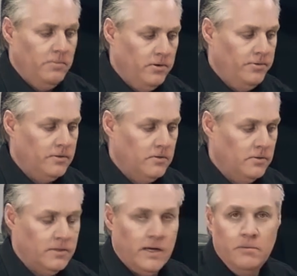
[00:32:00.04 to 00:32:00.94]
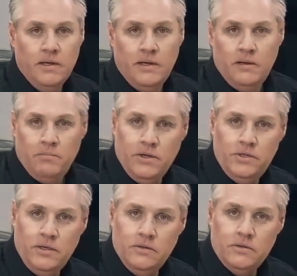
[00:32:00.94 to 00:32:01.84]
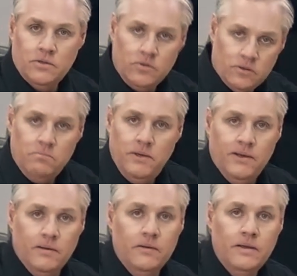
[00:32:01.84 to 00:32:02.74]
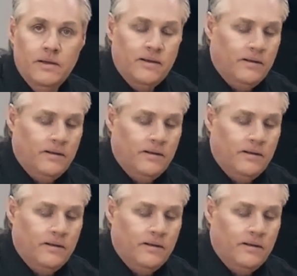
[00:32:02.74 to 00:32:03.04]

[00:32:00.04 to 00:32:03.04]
rebuild the source tape, because you can sort the bin